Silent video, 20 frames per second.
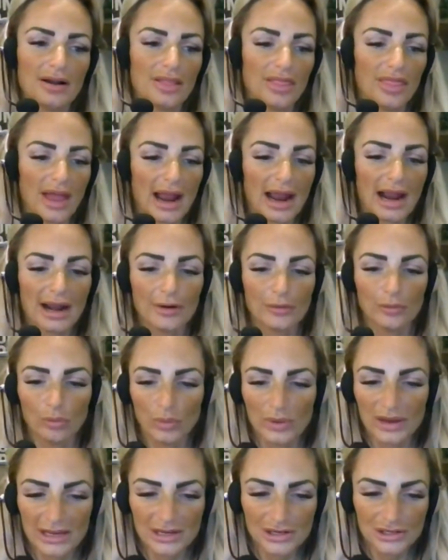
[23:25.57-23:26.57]
that
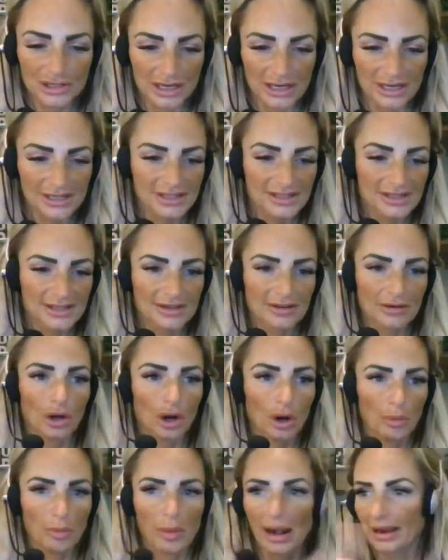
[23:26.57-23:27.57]
we just
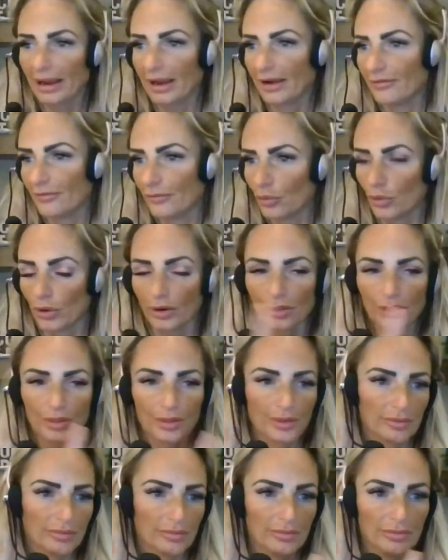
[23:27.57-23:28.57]
go back and
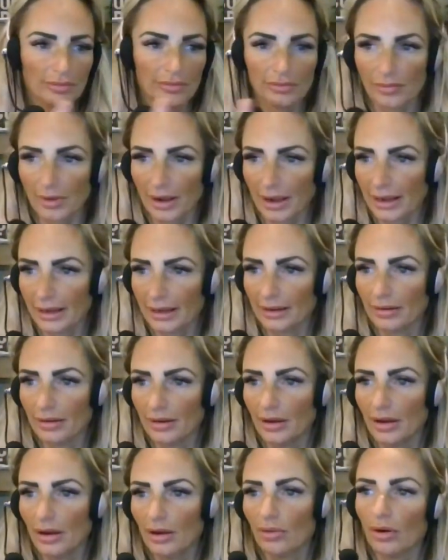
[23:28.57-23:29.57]
forth. Right?
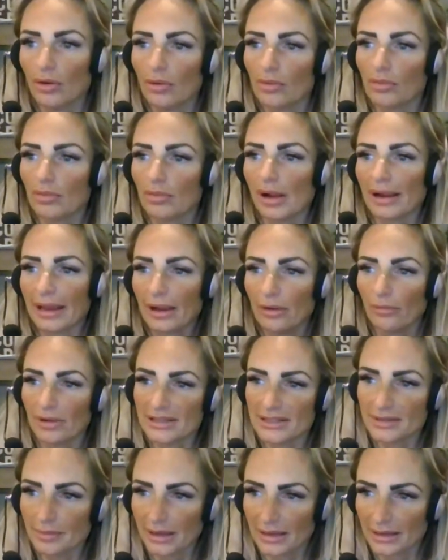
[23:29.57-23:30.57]
Oh, I can't
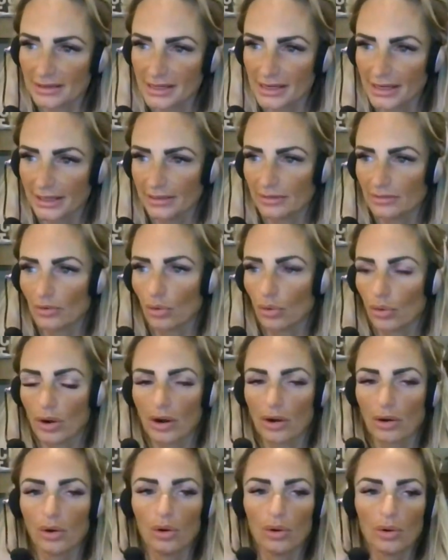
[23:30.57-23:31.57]
wait to meditate.
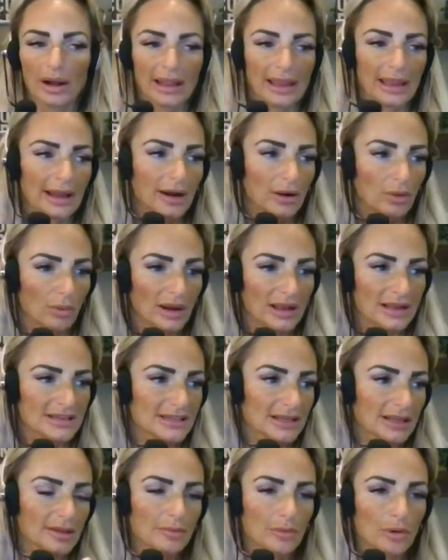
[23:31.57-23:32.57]
Or, oh, I cannot wait
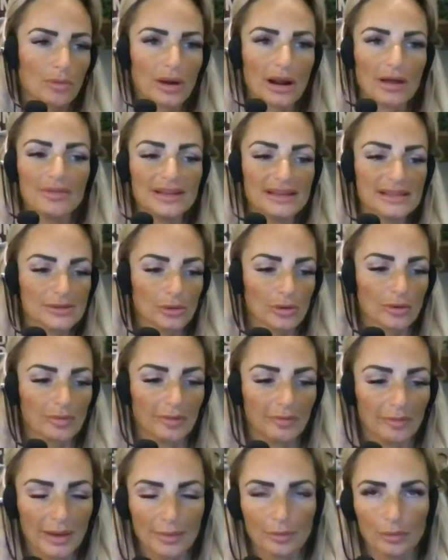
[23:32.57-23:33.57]
till I'm around these
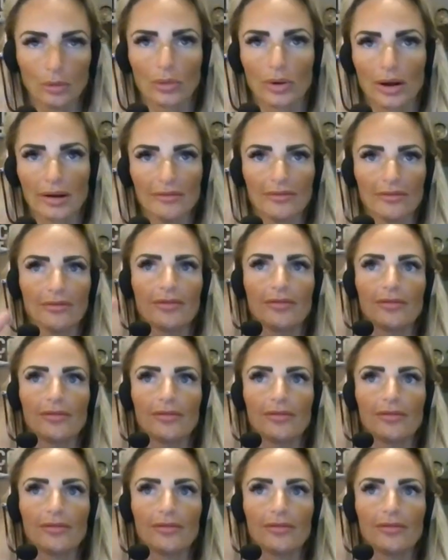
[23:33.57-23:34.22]
group of people where I'm